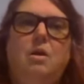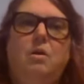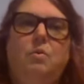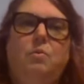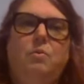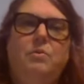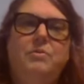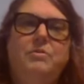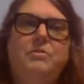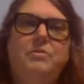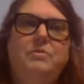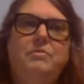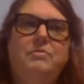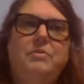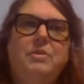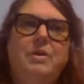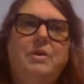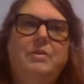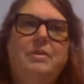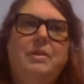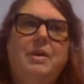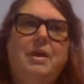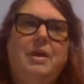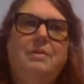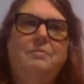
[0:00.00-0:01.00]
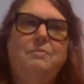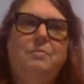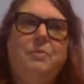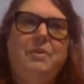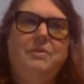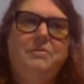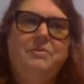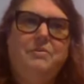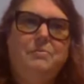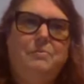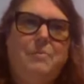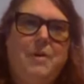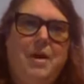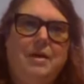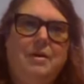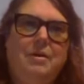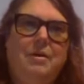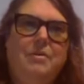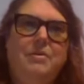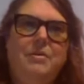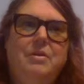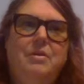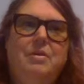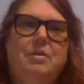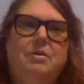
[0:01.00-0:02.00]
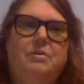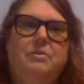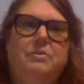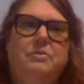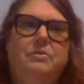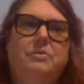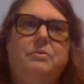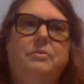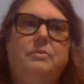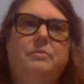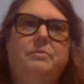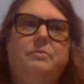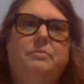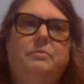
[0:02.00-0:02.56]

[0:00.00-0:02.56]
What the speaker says: Once you've done that, place it back on the altar.